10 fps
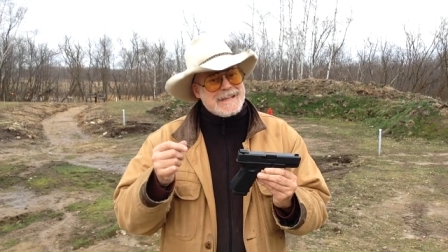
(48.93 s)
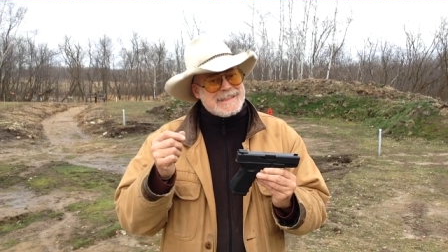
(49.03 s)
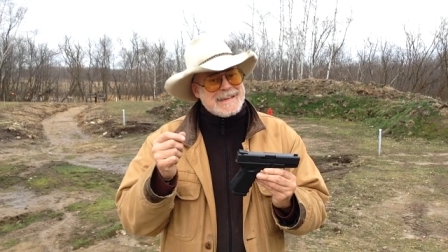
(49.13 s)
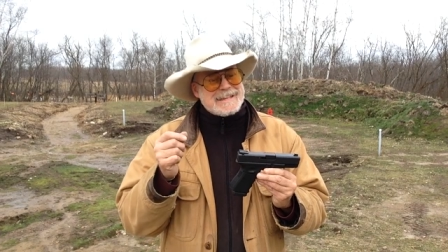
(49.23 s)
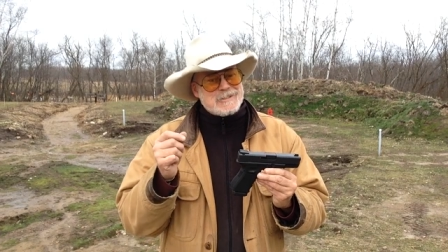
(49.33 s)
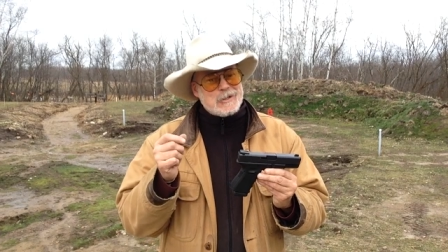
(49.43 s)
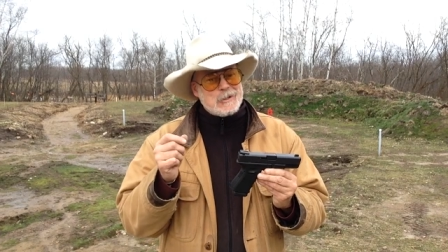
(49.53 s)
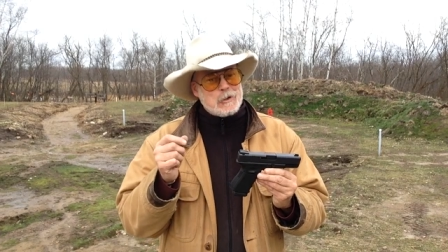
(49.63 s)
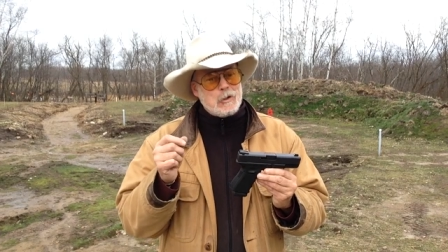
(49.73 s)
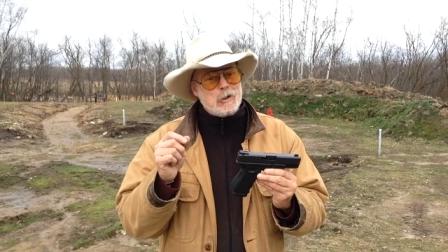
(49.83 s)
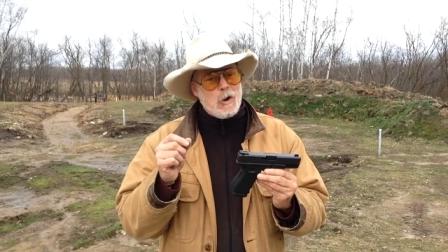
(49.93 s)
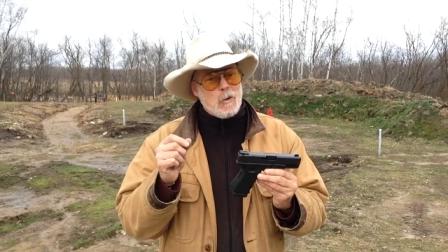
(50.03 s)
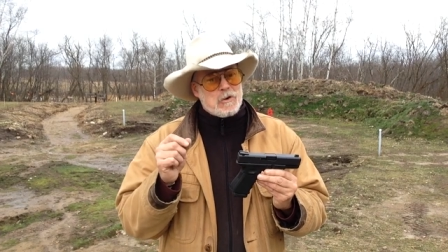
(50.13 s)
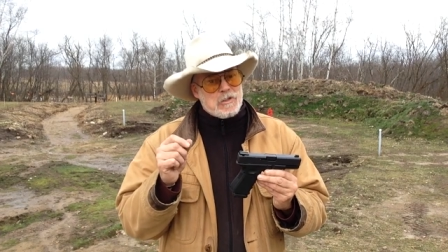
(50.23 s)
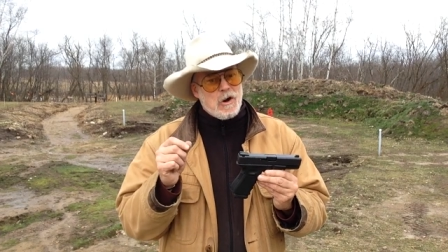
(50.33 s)
I think it's a little
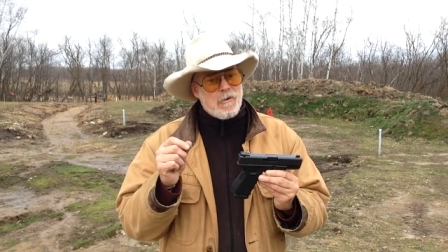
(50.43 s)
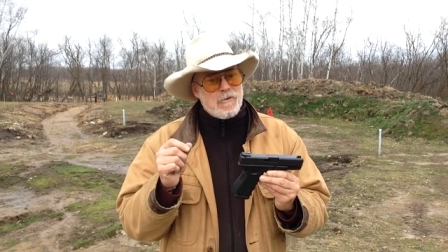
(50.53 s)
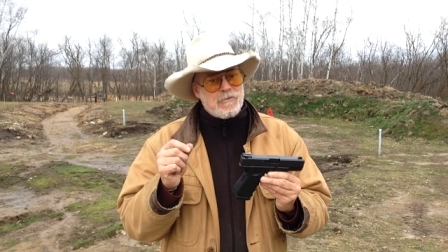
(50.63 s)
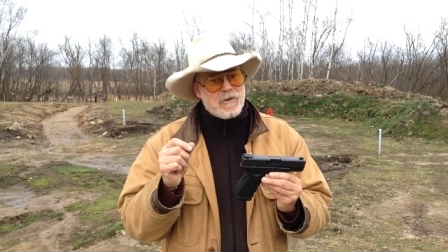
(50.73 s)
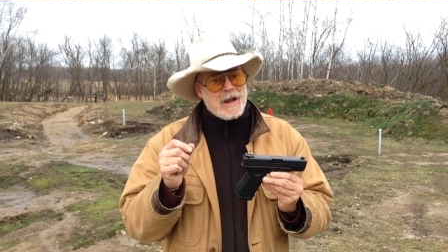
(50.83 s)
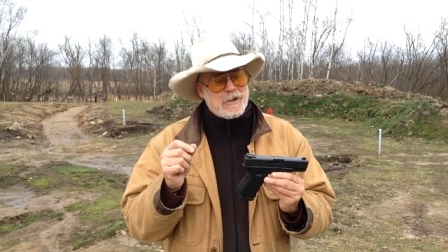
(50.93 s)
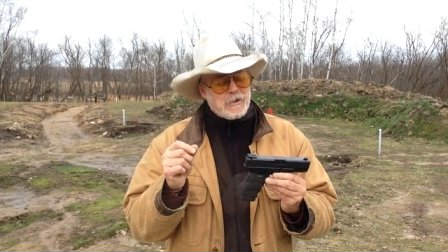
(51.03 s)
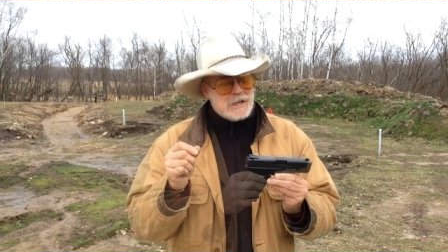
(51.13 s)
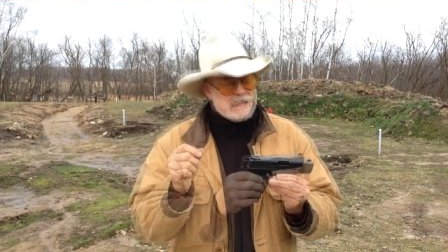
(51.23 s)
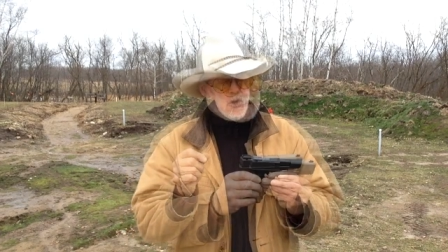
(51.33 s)
lower though, frankly.